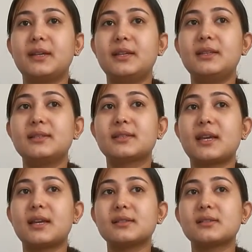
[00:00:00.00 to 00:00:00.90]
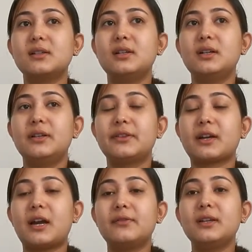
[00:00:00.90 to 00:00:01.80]
In this case, the
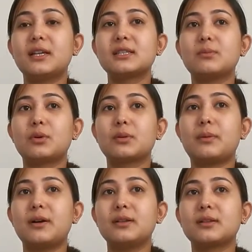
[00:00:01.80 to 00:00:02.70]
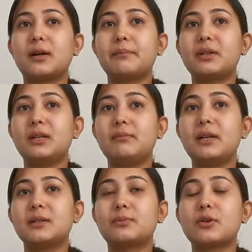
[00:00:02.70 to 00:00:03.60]
Carbolic Smoke Ball Company
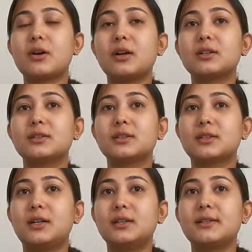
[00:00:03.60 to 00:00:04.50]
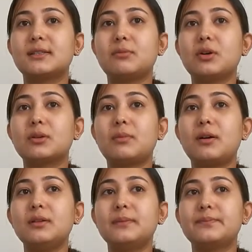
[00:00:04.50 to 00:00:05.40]
made a product called the smoke ball,